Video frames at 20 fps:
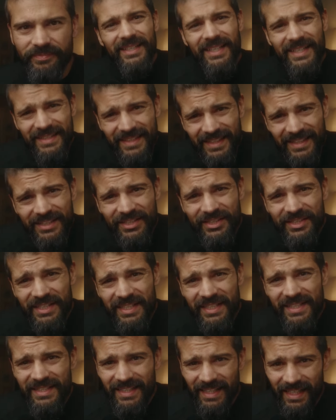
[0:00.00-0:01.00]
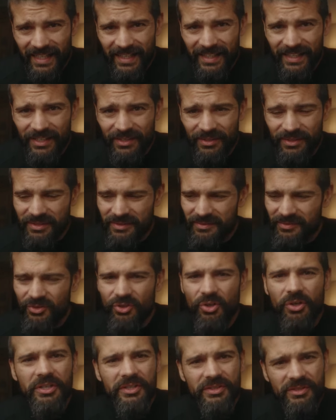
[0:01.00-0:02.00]
As an interesting side note,
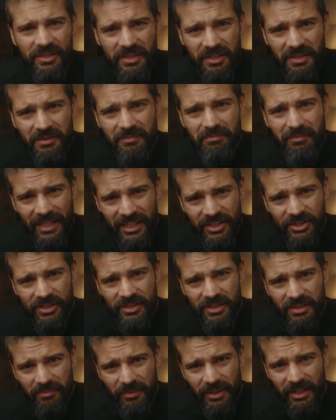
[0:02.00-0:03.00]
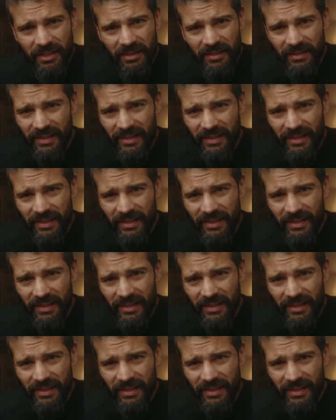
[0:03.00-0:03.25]
Neutra mentioned to me